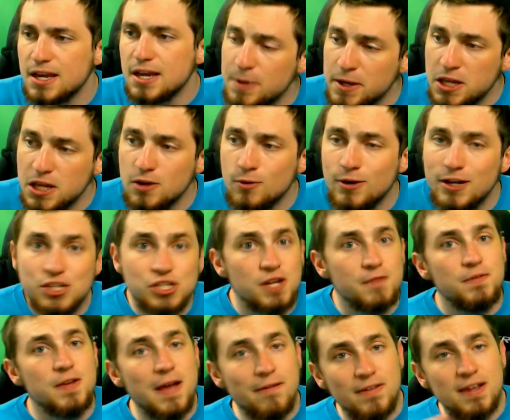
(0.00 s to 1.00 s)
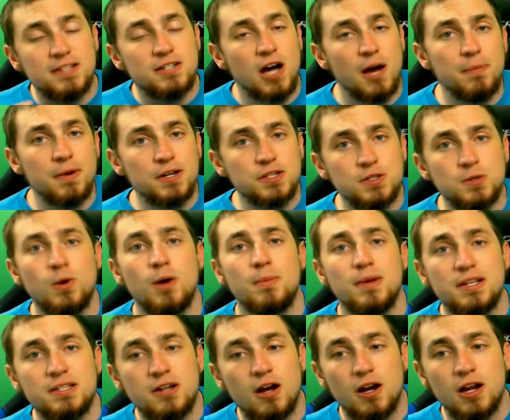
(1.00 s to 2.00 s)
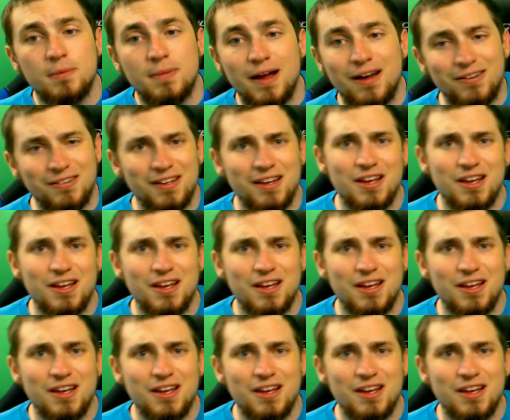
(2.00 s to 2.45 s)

Speaking of which, if you have any topics you want me to talk about,